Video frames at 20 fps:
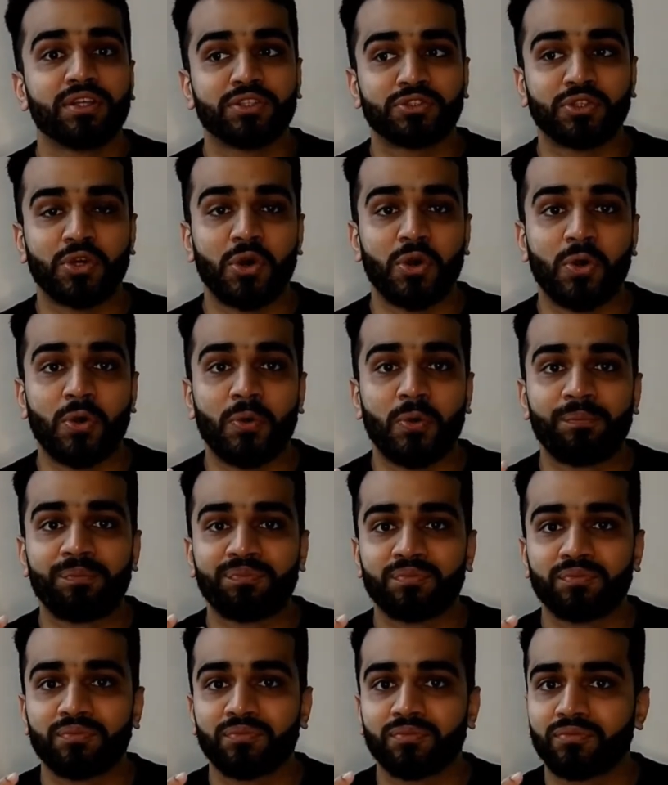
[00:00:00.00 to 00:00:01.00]
So
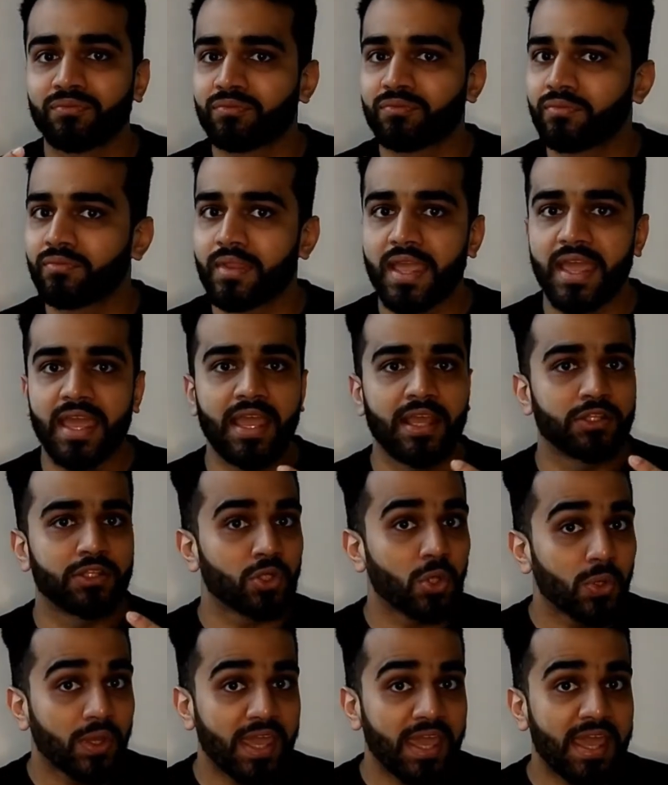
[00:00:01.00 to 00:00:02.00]

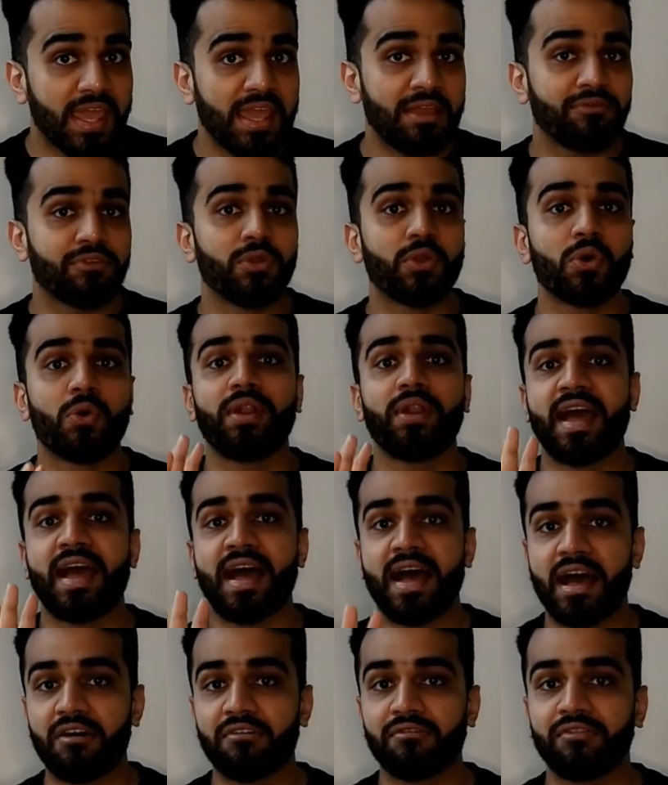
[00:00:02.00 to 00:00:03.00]
it's okay if you don't
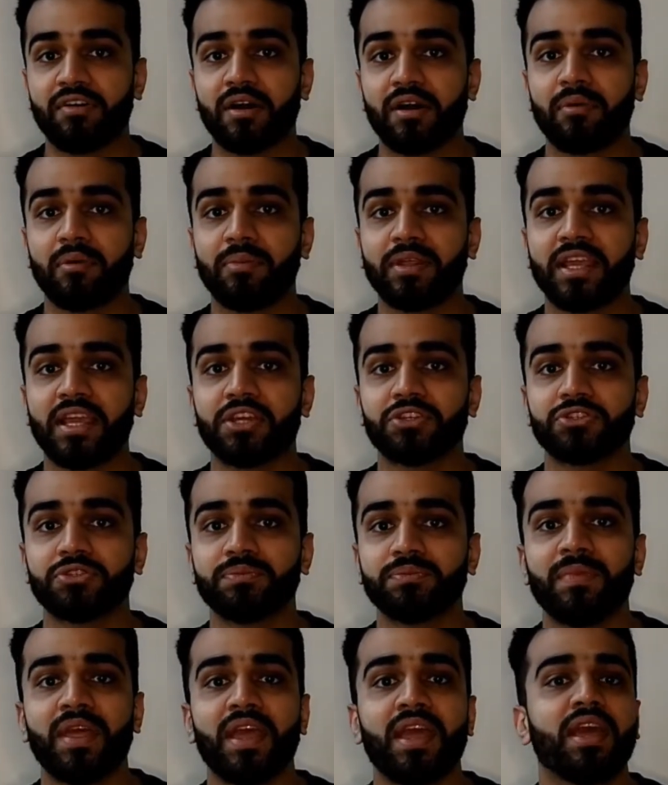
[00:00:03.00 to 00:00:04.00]
have a
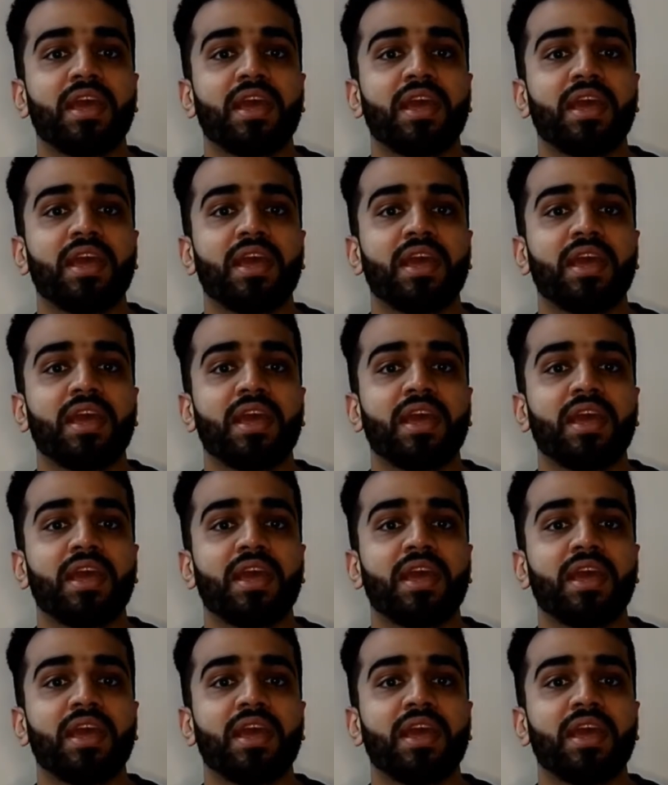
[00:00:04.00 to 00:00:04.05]
publication,